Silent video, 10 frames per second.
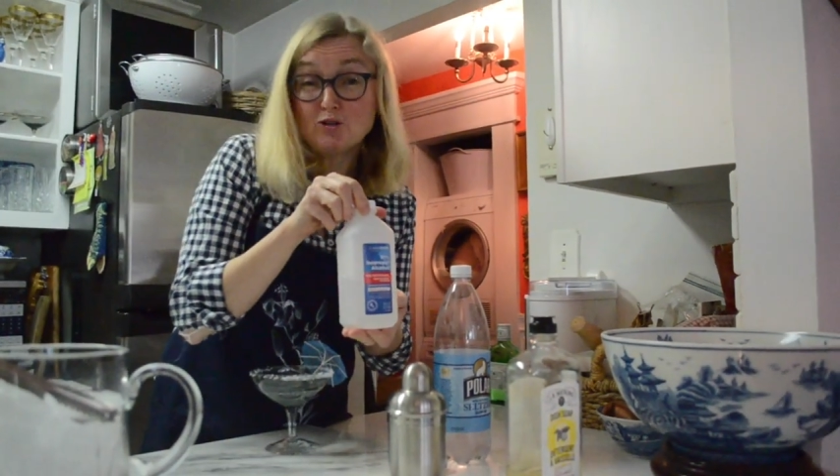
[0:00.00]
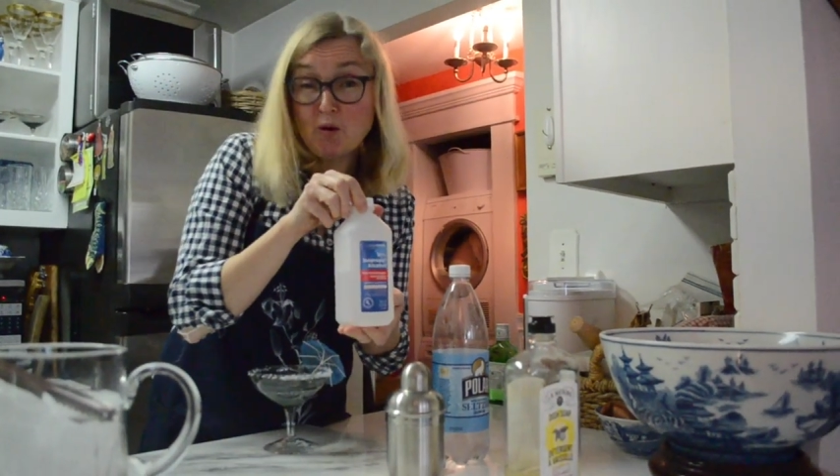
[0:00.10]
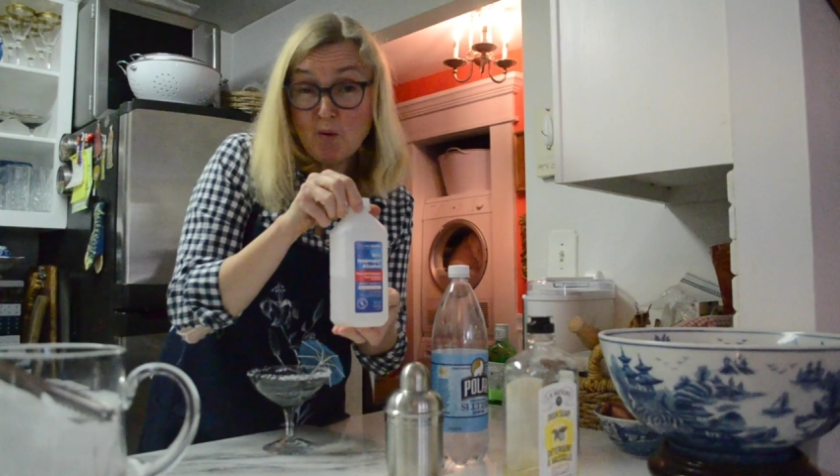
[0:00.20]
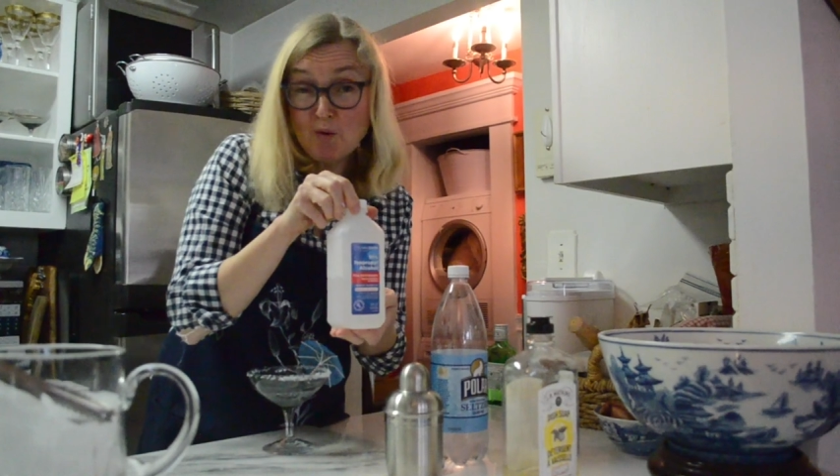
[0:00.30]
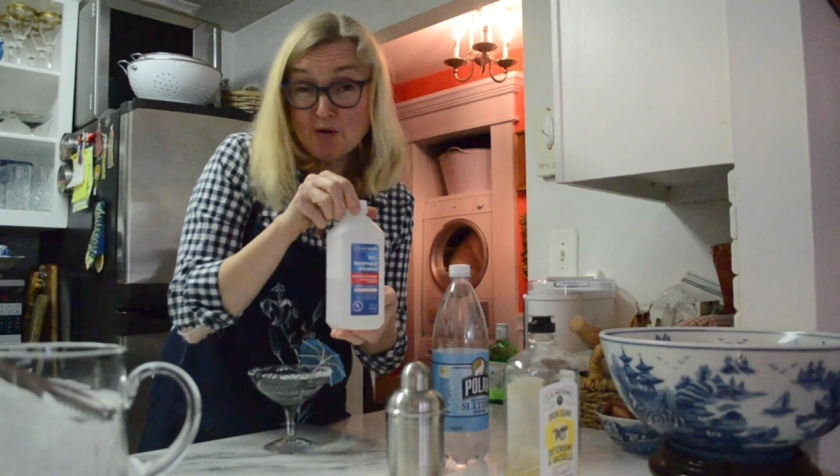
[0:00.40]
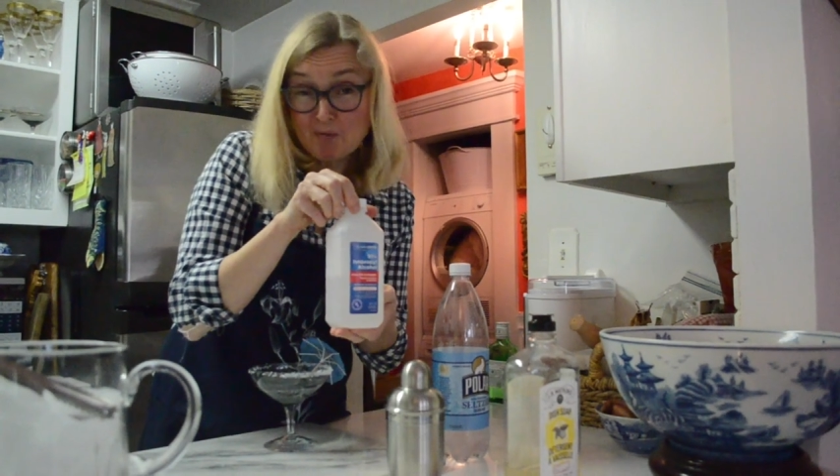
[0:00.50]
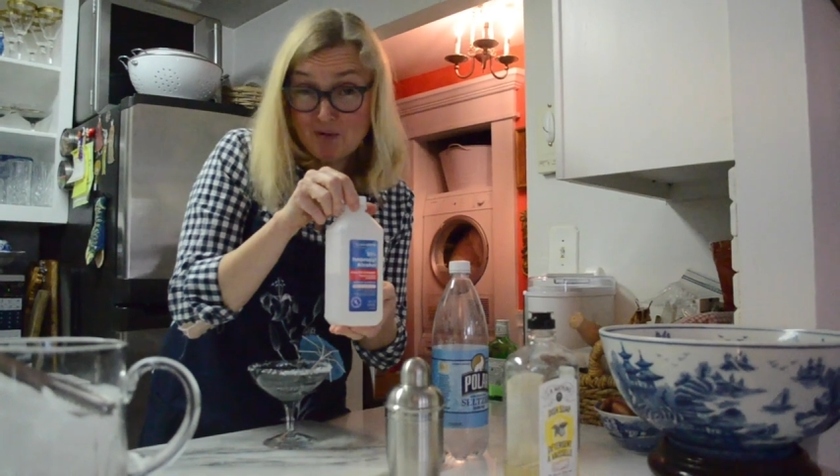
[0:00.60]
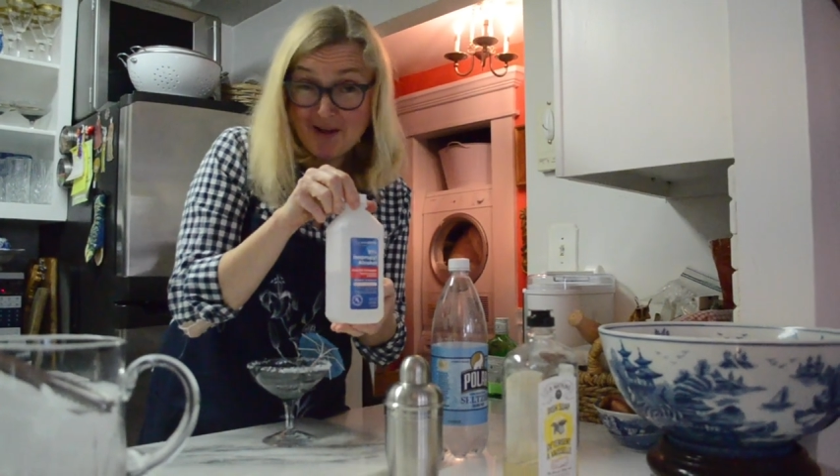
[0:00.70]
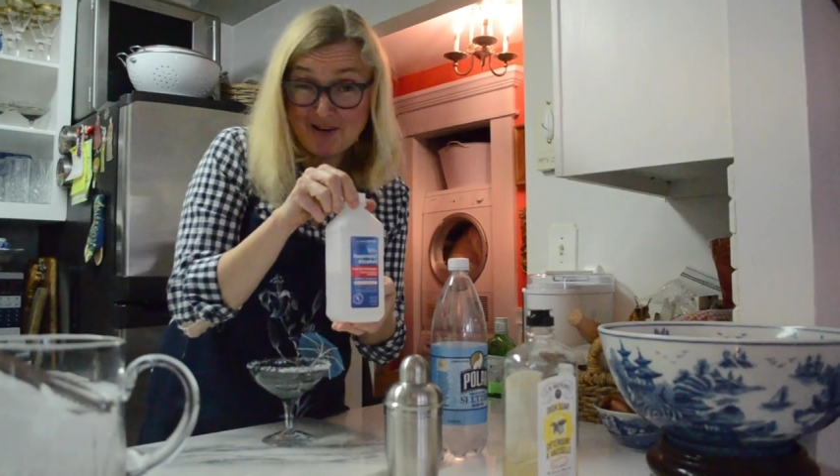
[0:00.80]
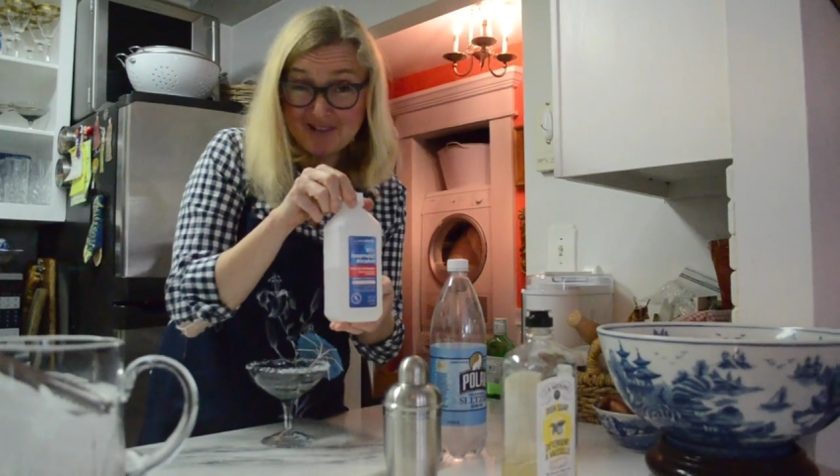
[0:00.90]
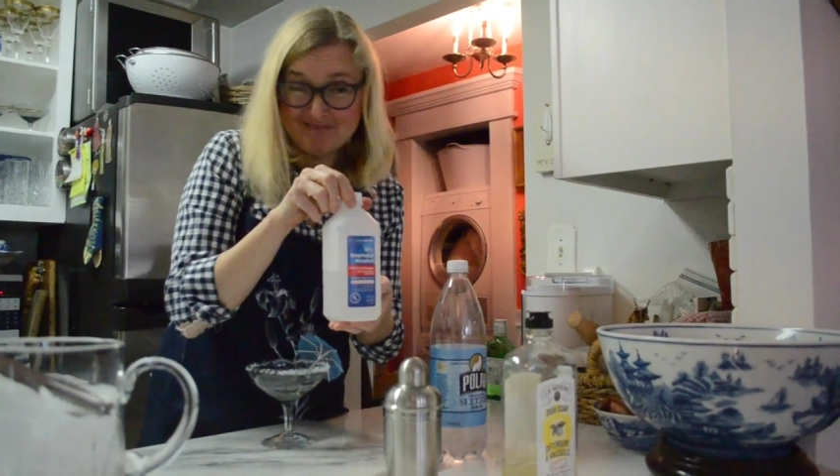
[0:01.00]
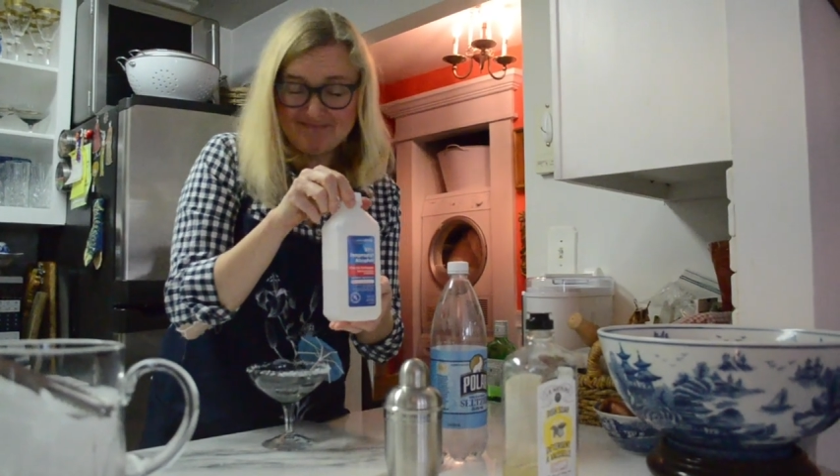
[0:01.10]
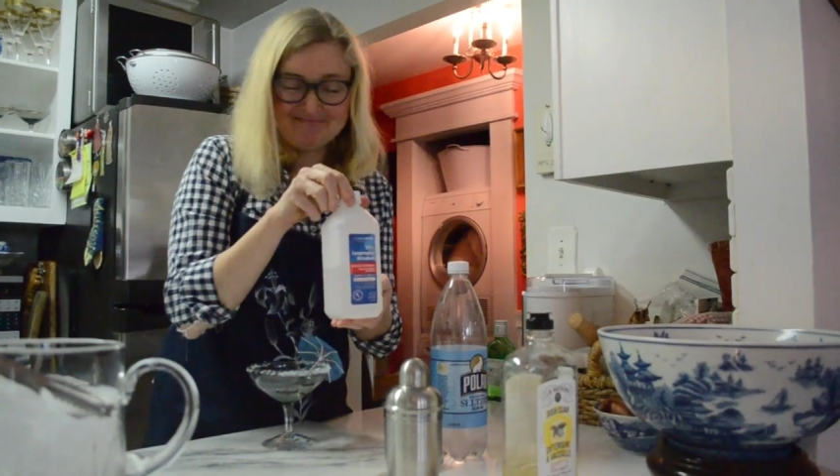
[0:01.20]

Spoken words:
older brother.